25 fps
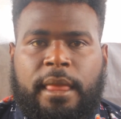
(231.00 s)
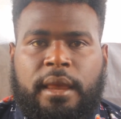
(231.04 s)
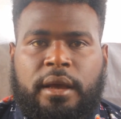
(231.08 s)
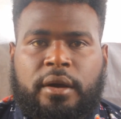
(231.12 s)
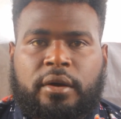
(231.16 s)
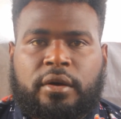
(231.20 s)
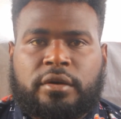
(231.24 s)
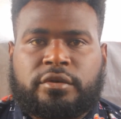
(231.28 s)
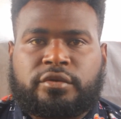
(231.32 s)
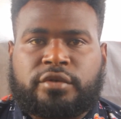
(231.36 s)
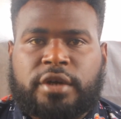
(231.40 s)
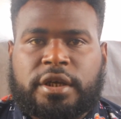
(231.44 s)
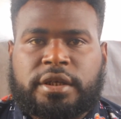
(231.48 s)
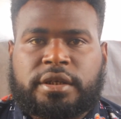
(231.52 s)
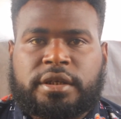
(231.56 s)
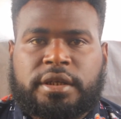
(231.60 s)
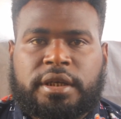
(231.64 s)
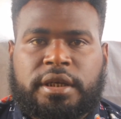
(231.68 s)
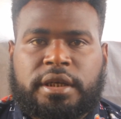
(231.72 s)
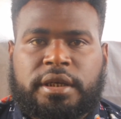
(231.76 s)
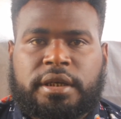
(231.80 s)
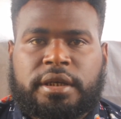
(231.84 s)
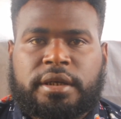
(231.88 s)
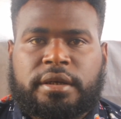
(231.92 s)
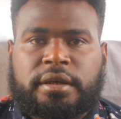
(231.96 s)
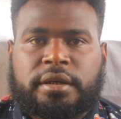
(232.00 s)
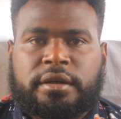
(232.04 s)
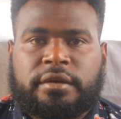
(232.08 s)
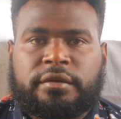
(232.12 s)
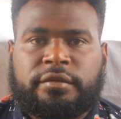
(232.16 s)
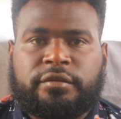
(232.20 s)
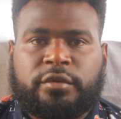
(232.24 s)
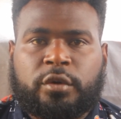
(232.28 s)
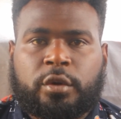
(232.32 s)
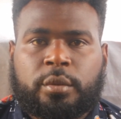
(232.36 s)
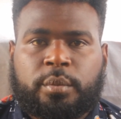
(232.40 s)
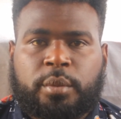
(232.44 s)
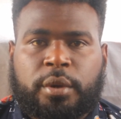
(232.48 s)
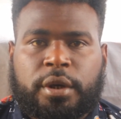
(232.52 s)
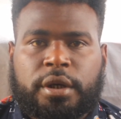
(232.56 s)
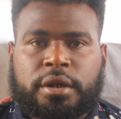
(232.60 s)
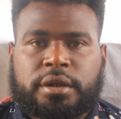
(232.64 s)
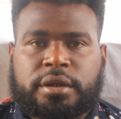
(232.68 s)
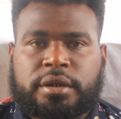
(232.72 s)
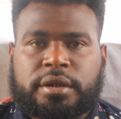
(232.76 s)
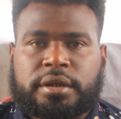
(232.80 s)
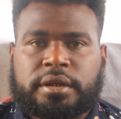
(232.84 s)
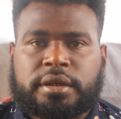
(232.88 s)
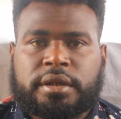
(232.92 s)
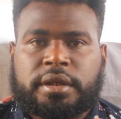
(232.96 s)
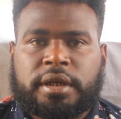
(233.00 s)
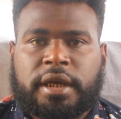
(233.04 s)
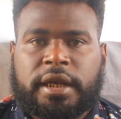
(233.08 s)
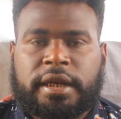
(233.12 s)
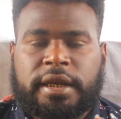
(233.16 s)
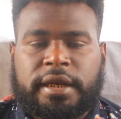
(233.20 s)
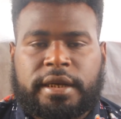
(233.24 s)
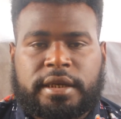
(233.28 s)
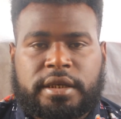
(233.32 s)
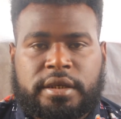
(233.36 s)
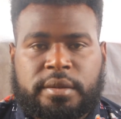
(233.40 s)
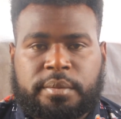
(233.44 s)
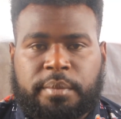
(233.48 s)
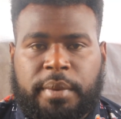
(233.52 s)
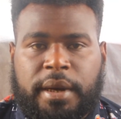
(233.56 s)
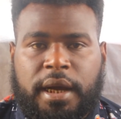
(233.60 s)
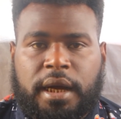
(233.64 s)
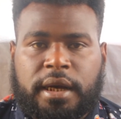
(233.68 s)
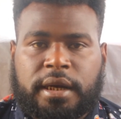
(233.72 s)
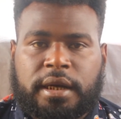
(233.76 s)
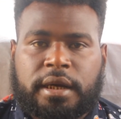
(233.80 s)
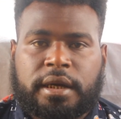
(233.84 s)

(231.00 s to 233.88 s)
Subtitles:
contrasting viewpoints can either spark